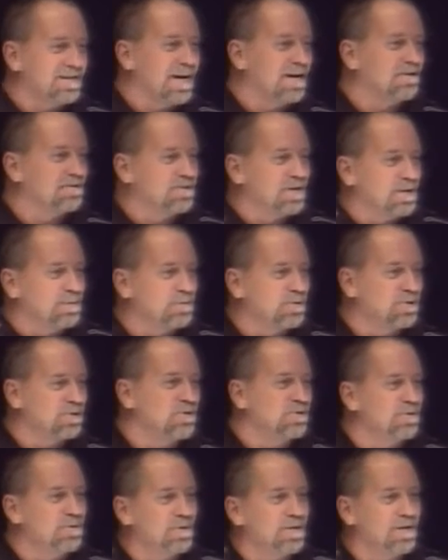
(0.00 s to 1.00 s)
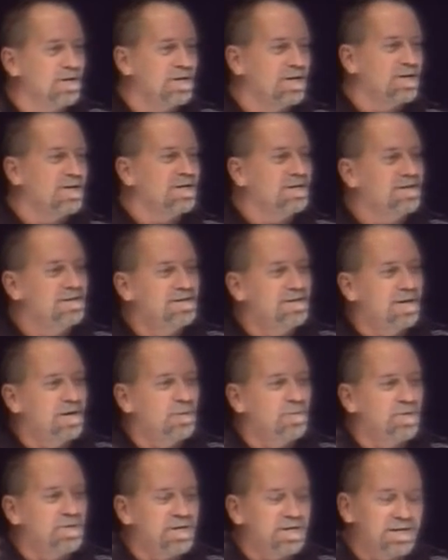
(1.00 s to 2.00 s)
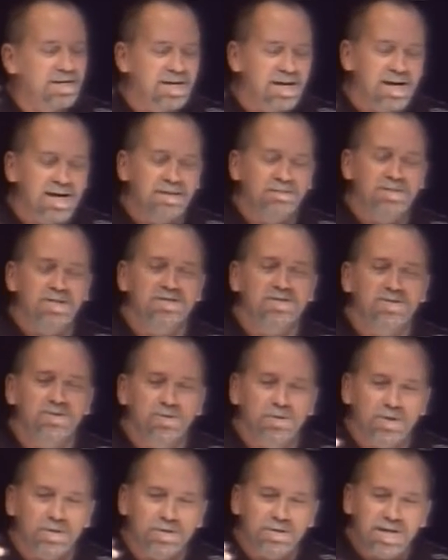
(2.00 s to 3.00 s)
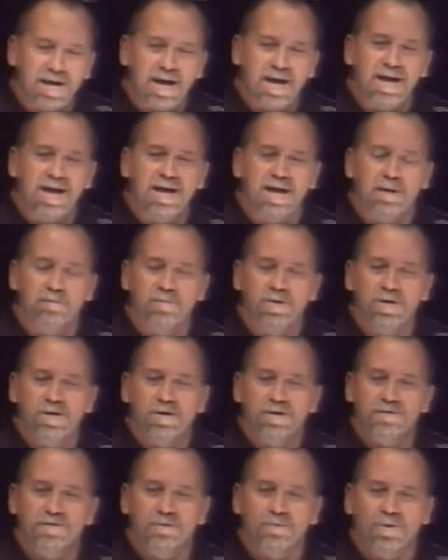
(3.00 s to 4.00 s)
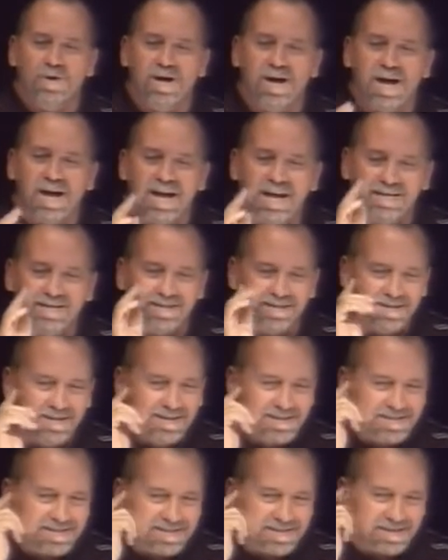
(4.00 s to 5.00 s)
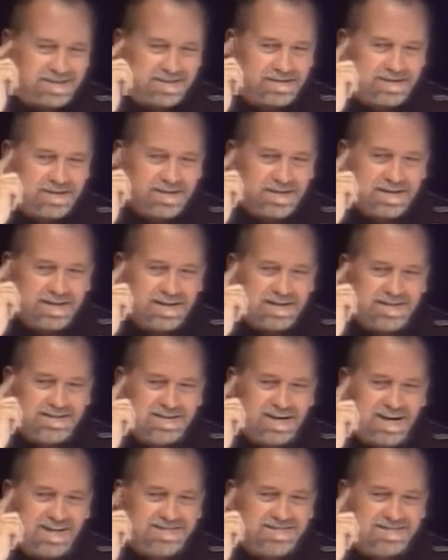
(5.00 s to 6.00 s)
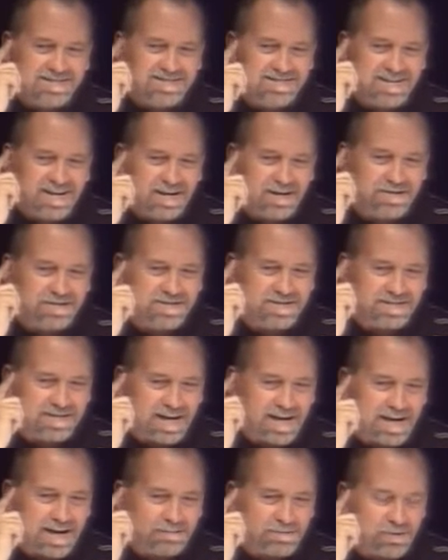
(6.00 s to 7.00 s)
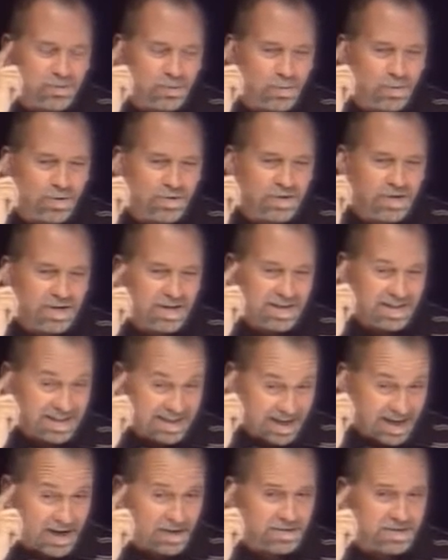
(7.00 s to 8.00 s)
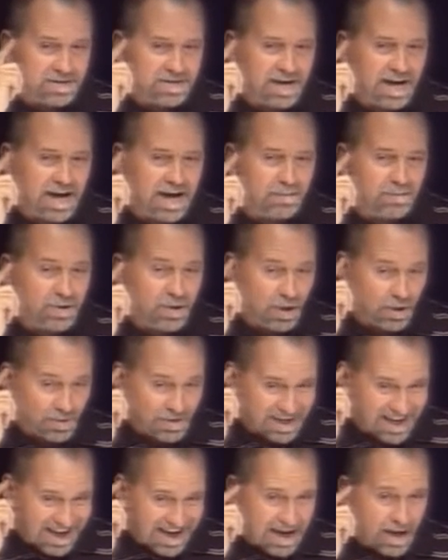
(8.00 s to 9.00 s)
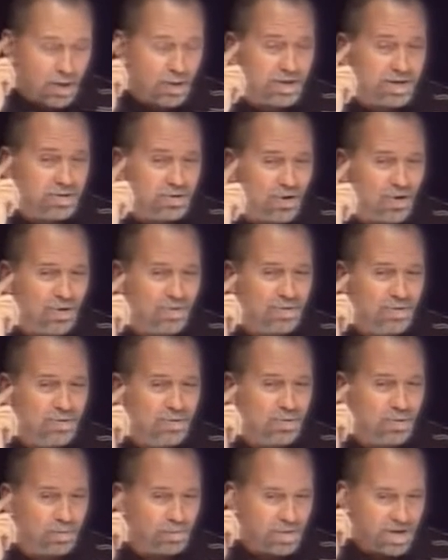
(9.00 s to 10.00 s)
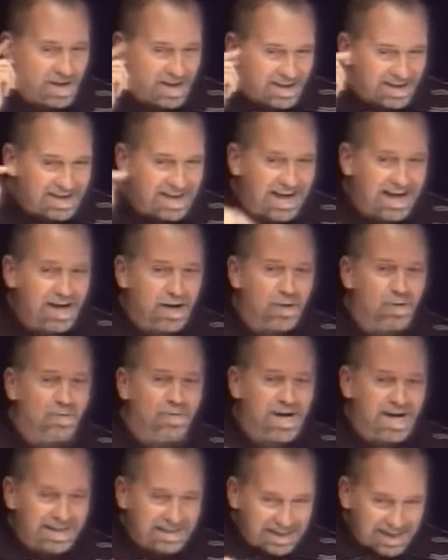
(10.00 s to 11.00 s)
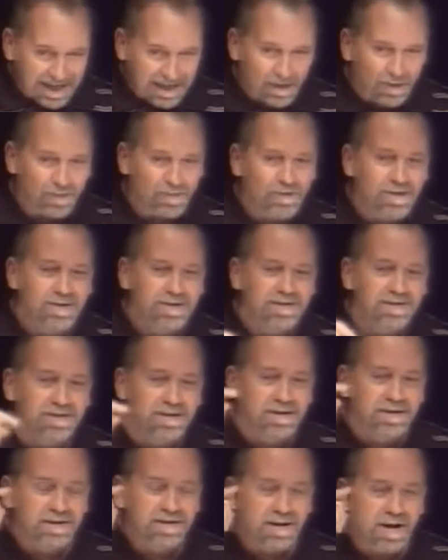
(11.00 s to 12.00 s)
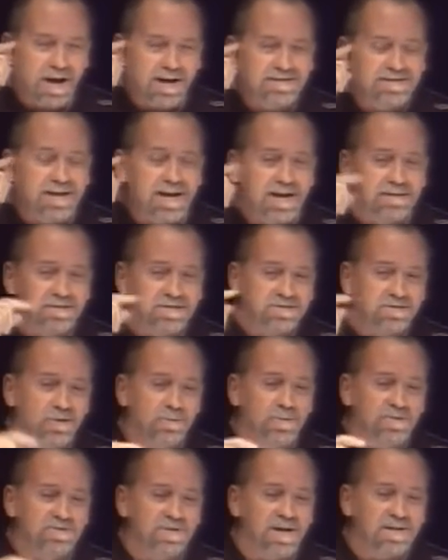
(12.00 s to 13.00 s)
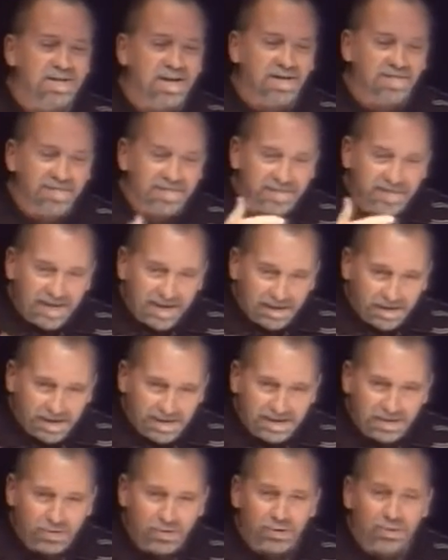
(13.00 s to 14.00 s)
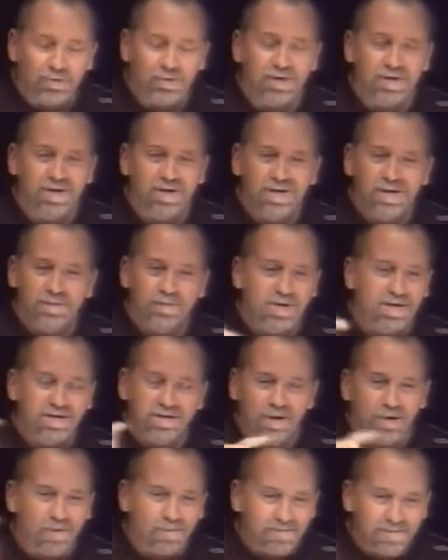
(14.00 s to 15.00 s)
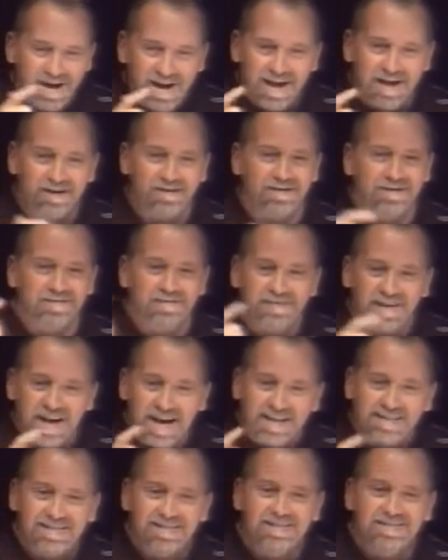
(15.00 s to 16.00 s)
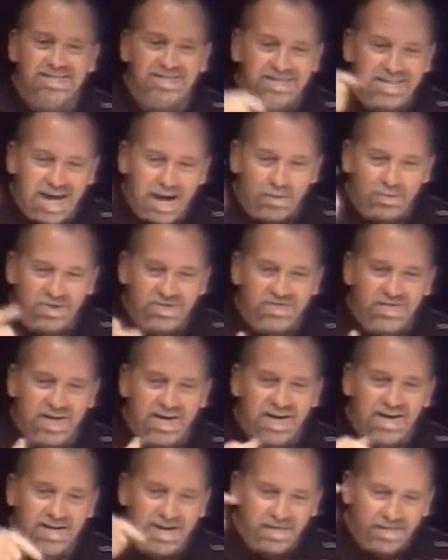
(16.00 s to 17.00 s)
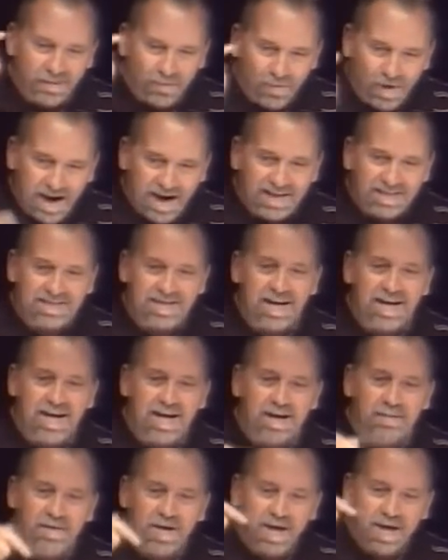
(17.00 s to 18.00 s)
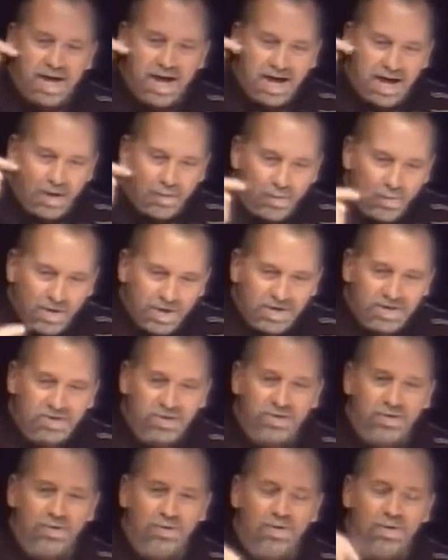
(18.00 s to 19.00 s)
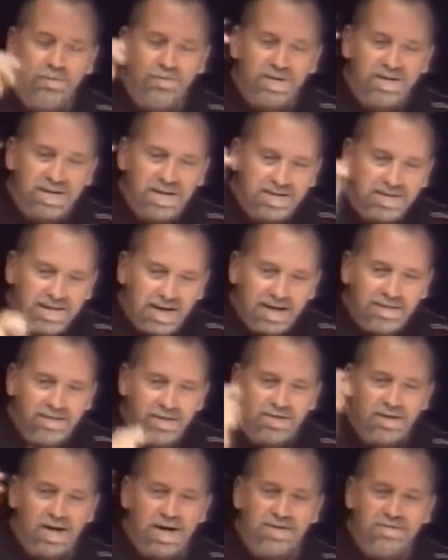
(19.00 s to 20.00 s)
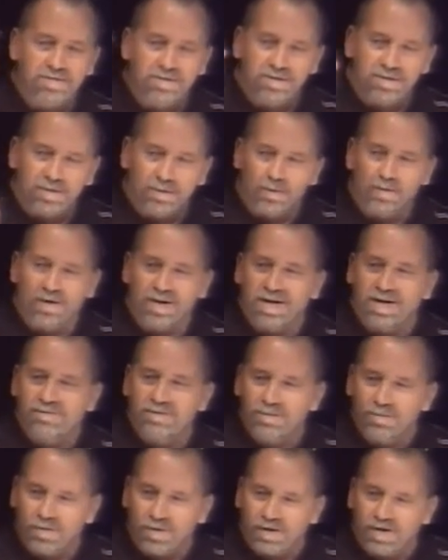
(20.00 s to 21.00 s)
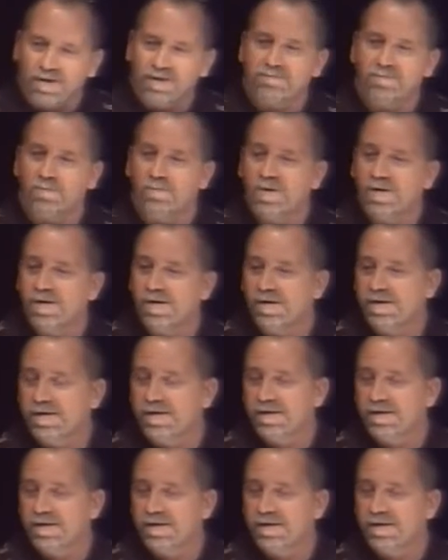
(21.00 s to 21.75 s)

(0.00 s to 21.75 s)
in and I was able to do it, you know. But it came to a time to where I had to listen. And God says, Now's the time, George. Now's the time. Go now and talk to them. Now, right now. You know, and a lot of times it's almost like I fell into it, but it don't matter. The fact is, is I was there at the right time. I witnessed to them, and they gave their life to the Lord, every one of them.